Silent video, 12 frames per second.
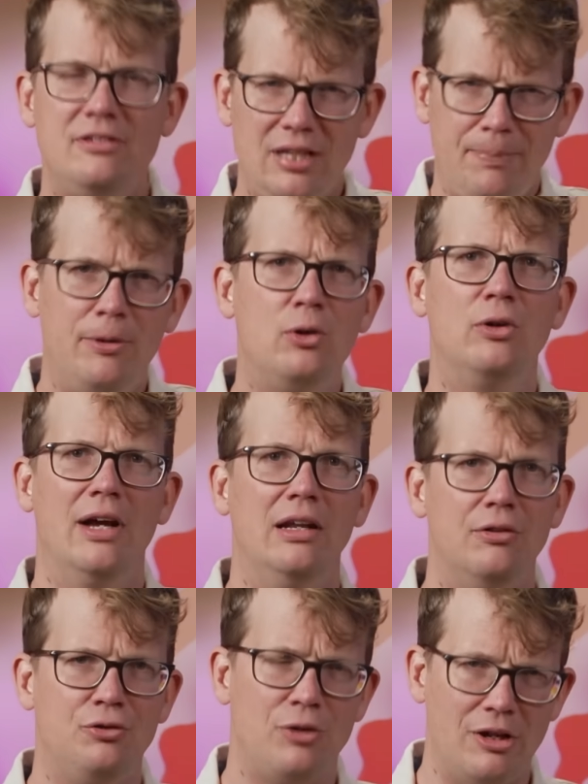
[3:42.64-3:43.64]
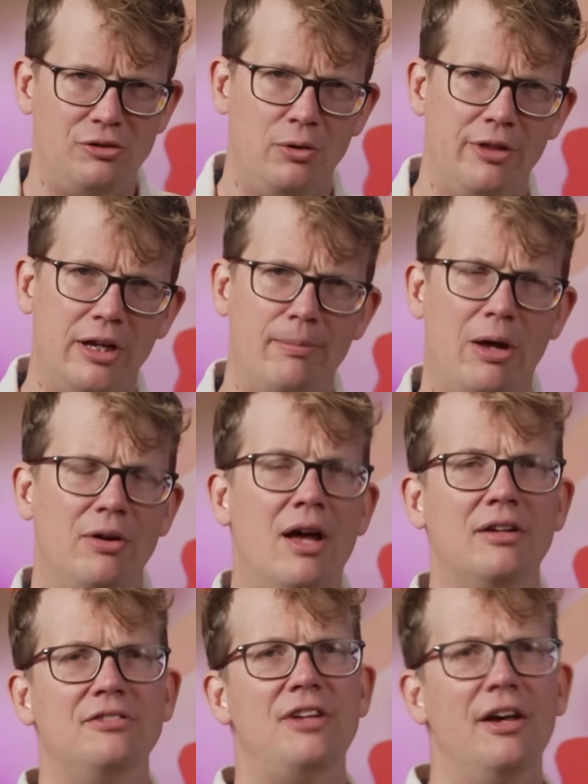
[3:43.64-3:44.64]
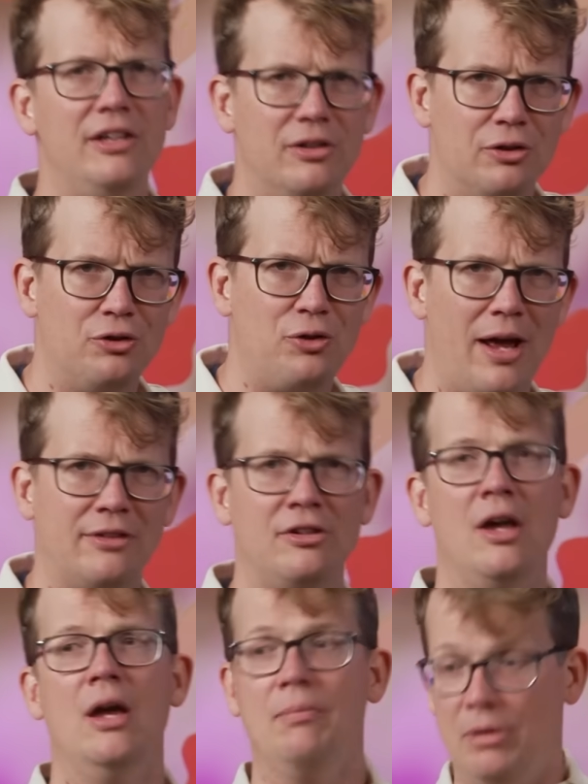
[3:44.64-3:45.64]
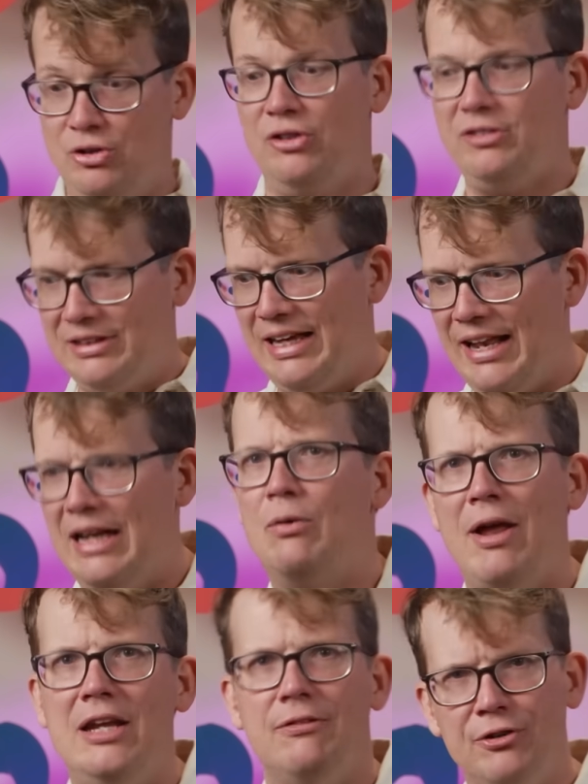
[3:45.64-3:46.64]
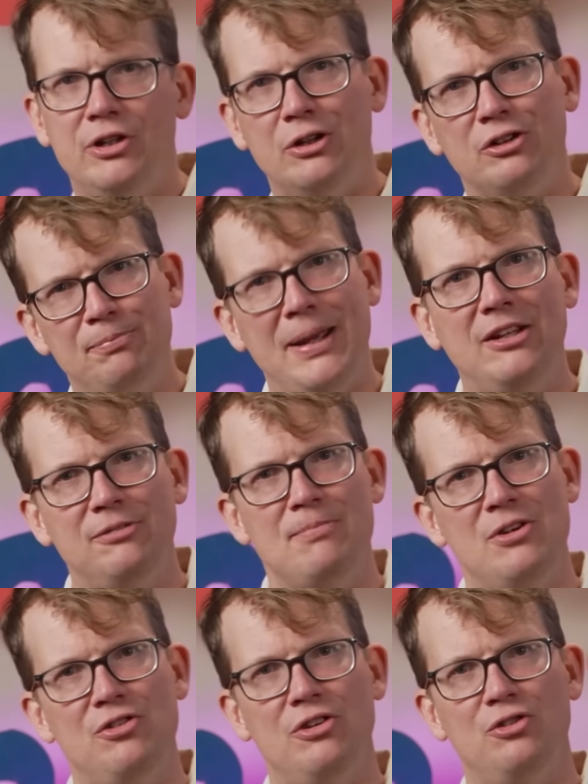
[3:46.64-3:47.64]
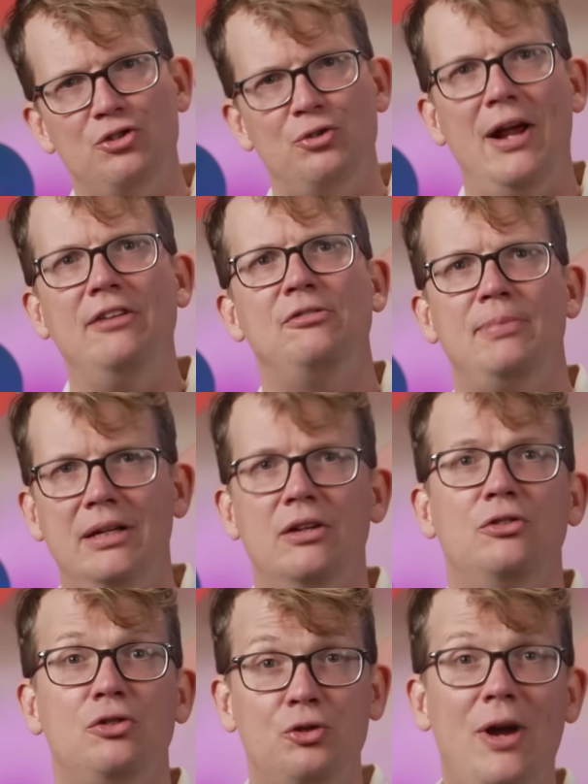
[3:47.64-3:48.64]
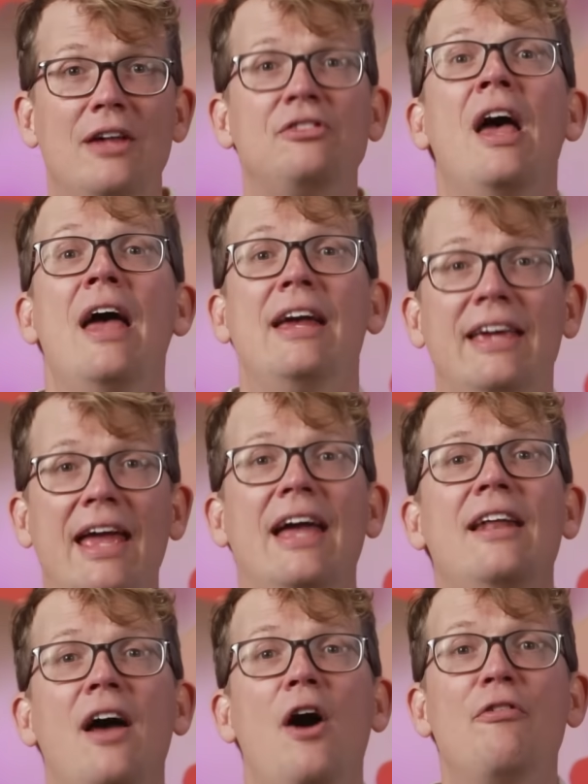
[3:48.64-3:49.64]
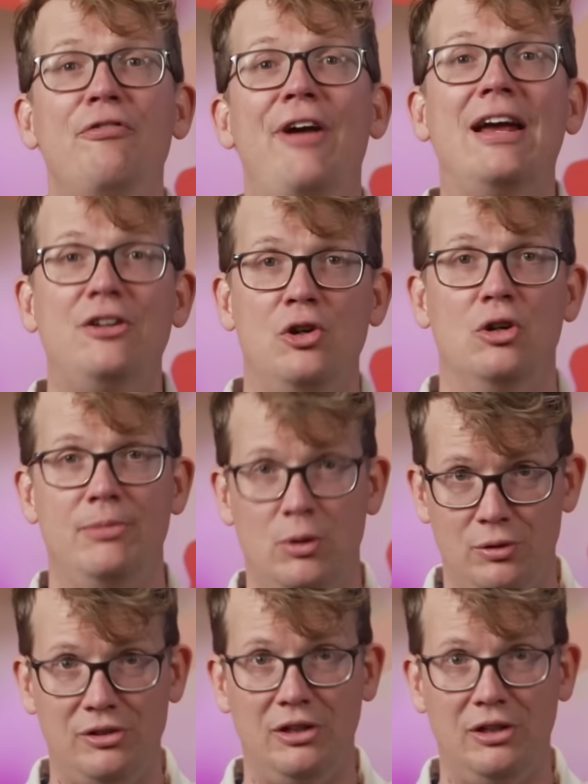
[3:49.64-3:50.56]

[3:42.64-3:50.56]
typical kind of stress you think about, not cellular stress, but just getting ready for your space mission stress, because stress can affect your immune